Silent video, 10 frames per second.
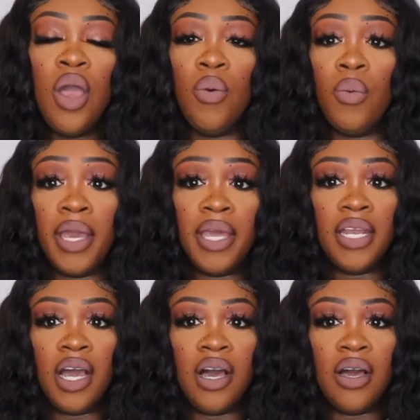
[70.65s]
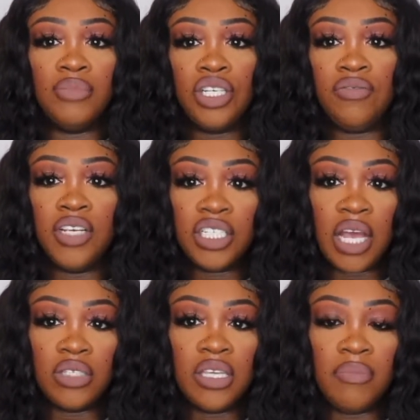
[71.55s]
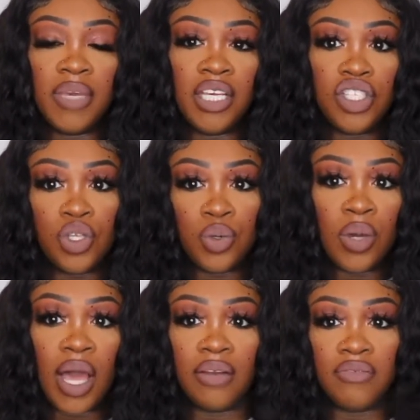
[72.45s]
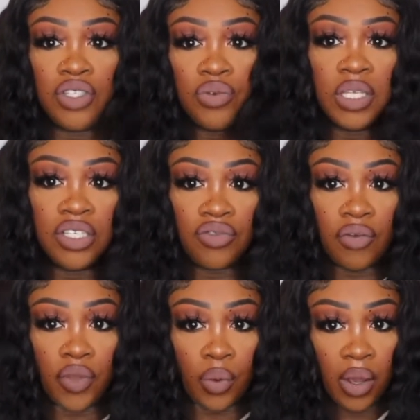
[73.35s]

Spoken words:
when she reached out to me to kind of do this review.